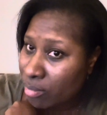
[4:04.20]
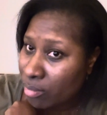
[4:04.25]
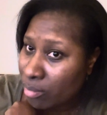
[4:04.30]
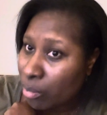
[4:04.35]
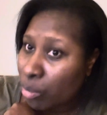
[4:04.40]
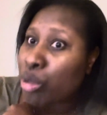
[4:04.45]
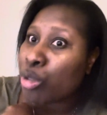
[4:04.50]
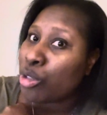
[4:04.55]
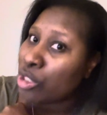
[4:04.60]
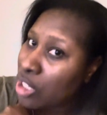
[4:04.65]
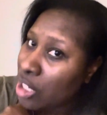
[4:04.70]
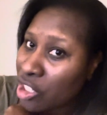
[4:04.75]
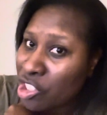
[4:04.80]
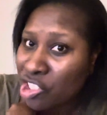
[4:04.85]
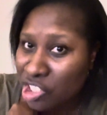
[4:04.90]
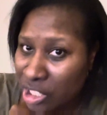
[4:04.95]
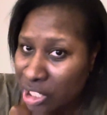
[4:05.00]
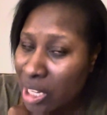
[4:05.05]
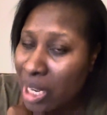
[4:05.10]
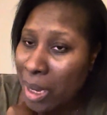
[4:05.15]

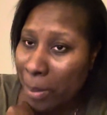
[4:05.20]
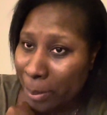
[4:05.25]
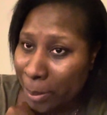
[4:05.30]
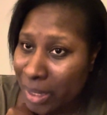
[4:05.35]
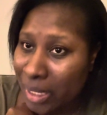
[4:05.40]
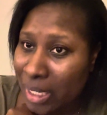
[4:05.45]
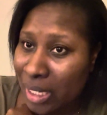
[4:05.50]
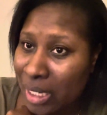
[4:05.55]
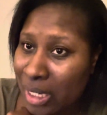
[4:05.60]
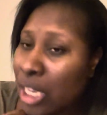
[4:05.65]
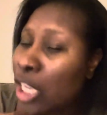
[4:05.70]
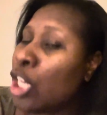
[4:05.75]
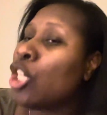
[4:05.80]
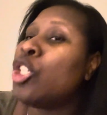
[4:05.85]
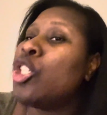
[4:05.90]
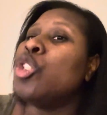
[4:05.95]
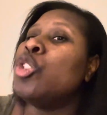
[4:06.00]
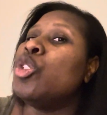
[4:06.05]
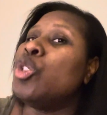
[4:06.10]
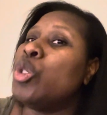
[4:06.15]
Production Company?
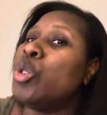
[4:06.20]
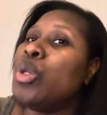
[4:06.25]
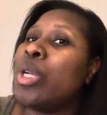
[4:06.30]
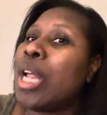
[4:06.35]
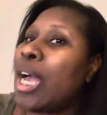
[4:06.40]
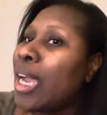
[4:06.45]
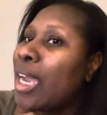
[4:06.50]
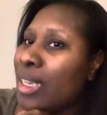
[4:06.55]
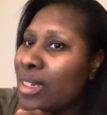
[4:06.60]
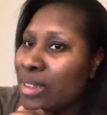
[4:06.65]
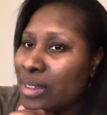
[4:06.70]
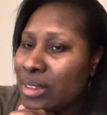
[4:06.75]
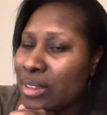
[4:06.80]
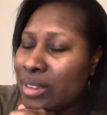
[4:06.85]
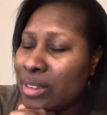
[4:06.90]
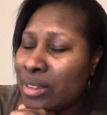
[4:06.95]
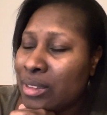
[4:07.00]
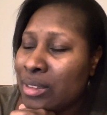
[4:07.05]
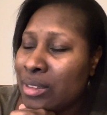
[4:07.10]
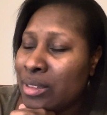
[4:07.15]
Do not
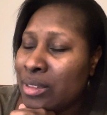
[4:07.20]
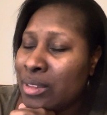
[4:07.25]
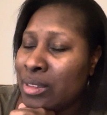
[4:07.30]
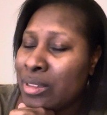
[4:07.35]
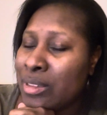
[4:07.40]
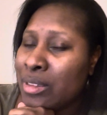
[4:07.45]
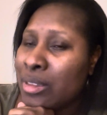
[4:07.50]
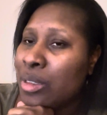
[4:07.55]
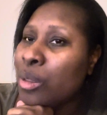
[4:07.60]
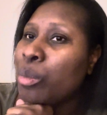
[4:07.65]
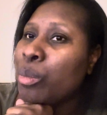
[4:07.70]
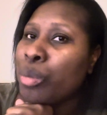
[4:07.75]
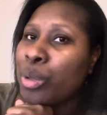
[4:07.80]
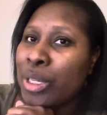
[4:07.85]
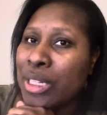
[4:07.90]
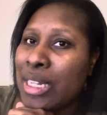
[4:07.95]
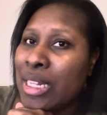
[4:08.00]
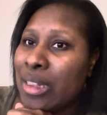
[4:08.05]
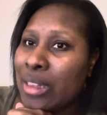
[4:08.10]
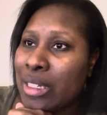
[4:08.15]

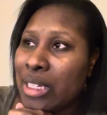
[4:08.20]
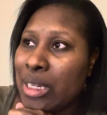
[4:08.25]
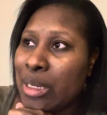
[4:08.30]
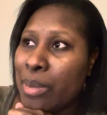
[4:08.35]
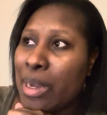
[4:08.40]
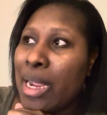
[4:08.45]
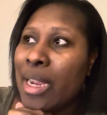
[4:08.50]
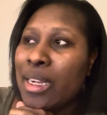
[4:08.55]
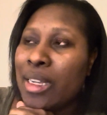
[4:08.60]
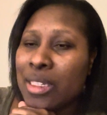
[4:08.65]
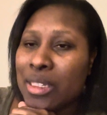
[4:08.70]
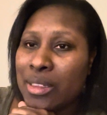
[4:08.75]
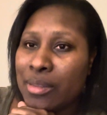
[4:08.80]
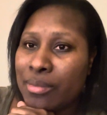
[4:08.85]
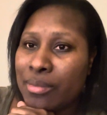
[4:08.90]
bring that lady back.